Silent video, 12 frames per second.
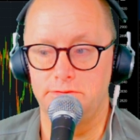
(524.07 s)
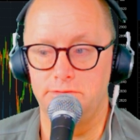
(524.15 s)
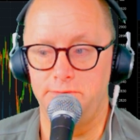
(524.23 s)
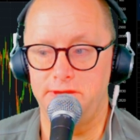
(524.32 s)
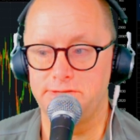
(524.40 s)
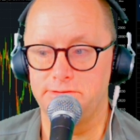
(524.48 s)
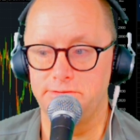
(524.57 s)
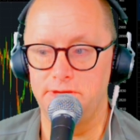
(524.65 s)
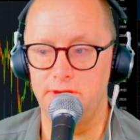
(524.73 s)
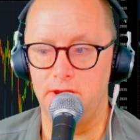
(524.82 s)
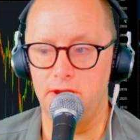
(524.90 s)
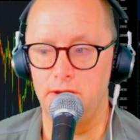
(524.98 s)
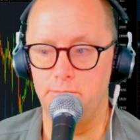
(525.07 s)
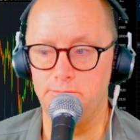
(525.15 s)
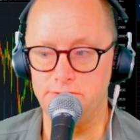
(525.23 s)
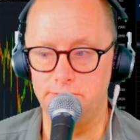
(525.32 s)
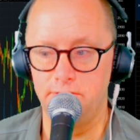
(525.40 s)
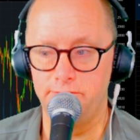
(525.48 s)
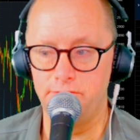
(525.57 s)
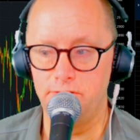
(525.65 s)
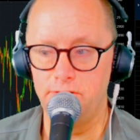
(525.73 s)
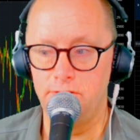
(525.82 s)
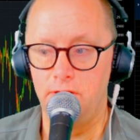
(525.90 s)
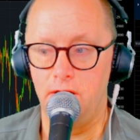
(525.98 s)
basically
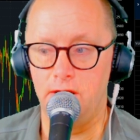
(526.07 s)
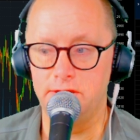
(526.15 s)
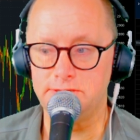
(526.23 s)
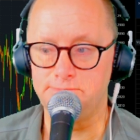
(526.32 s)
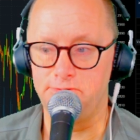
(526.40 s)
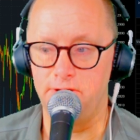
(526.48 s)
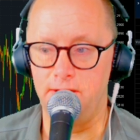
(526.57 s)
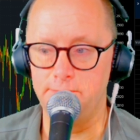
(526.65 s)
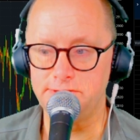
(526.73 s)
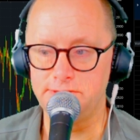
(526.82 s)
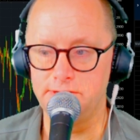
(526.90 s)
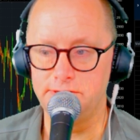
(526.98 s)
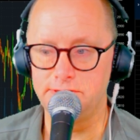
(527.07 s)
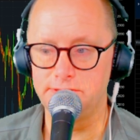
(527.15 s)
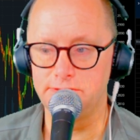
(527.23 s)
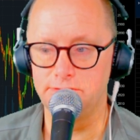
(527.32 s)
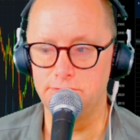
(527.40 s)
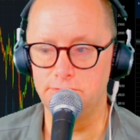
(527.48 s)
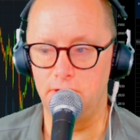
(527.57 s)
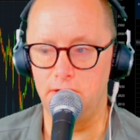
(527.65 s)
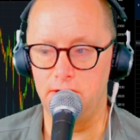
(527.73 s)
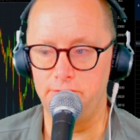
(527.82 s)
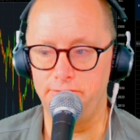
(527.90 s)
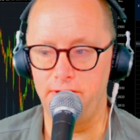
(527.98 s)
deliver on his promises to
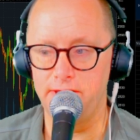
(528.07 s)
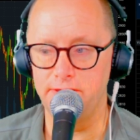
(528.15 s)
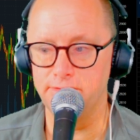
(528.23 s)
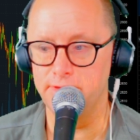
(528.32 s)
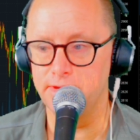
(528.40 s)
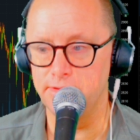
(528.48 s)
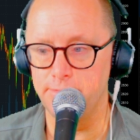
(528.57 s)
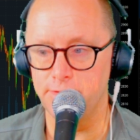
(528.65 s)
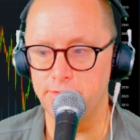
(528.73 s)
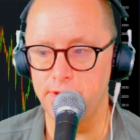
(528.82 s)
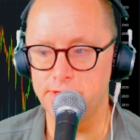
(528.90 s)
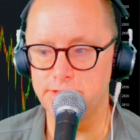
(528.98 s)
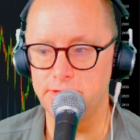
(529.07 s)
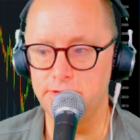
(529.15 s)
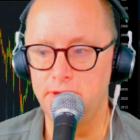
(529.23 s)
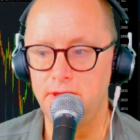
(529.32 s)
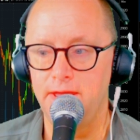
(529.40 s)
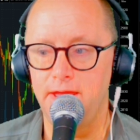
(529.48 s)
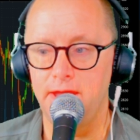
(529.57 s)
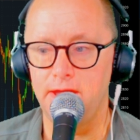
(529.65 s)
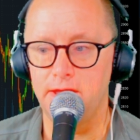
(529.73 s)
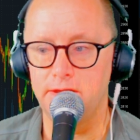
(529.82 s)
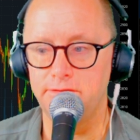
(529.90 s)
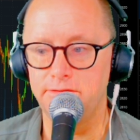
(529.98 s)
fight illegal immigration,
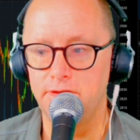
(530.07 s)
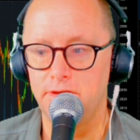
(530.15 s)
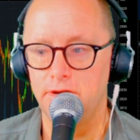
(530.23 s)
and